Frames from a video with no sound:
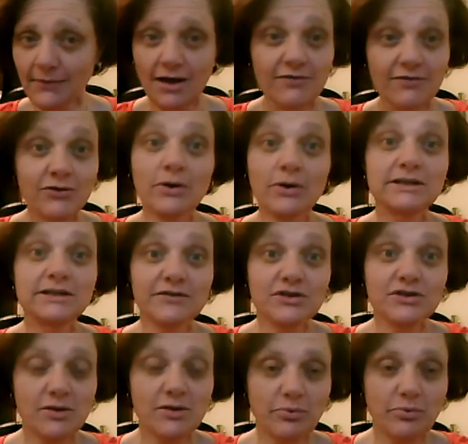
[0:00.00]
I have no idea if
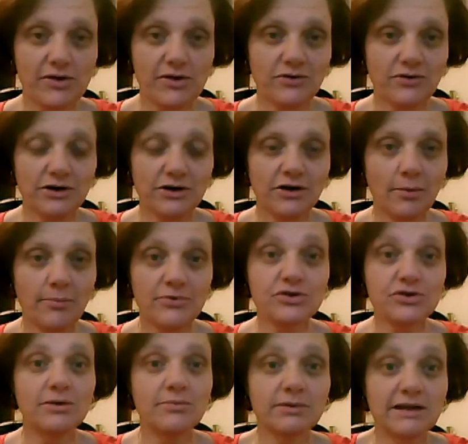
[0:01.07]
she has a pricing right or not, but
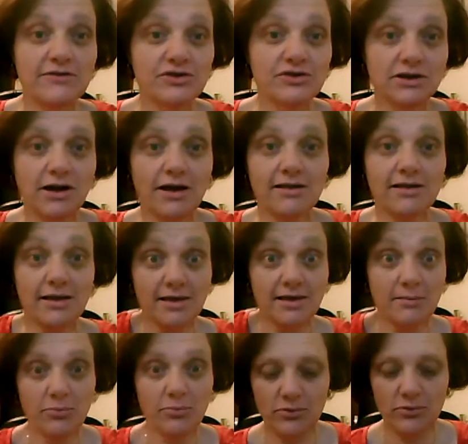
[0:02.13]
she believes she does, and that's
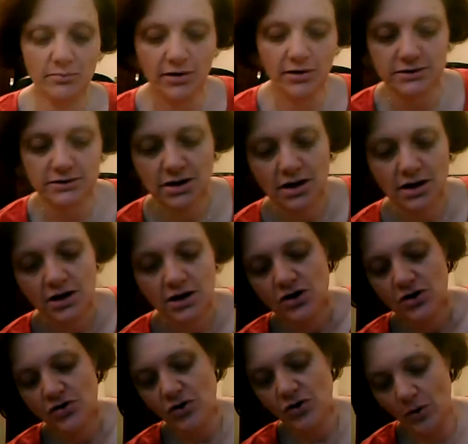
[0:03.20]
the important part.
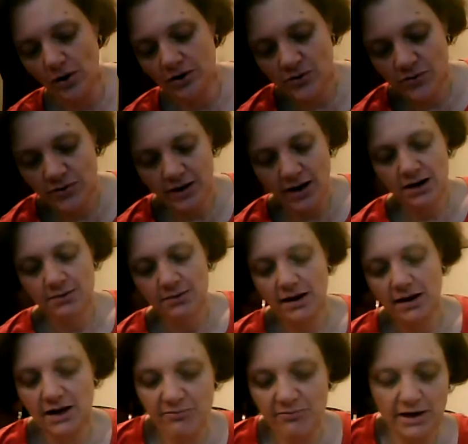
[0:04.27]
So I don't think I can
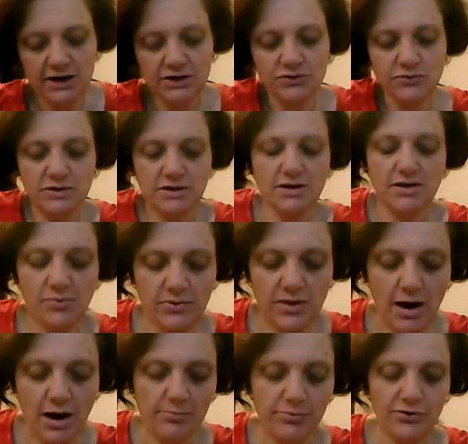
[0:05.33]
make enough money doing this
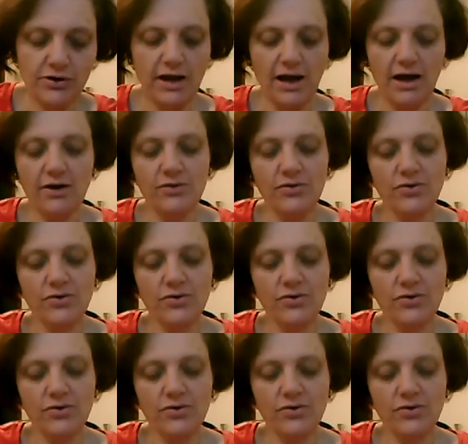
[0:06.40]
without burning out.